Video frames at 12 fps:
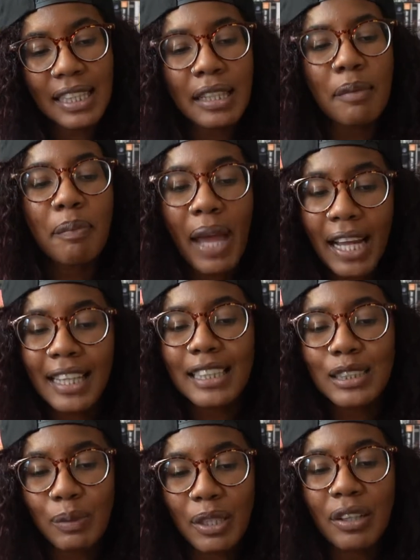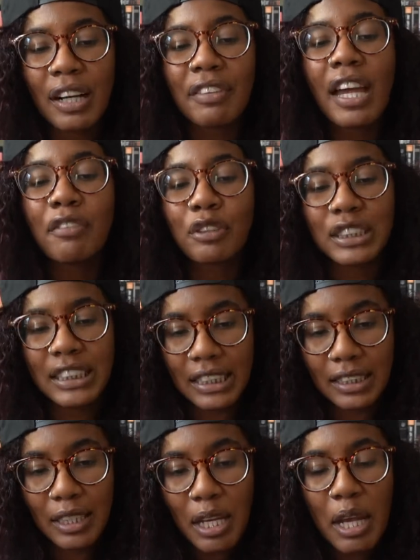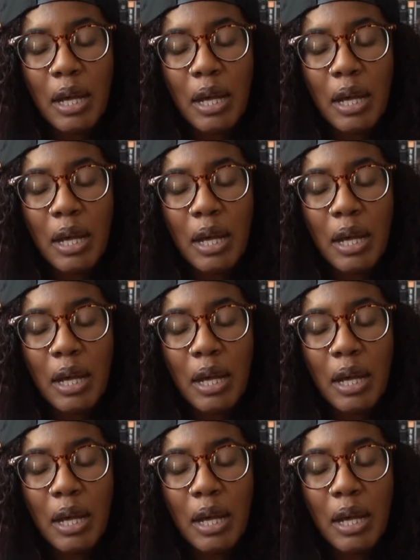and the baggiest sweater I've ever seen,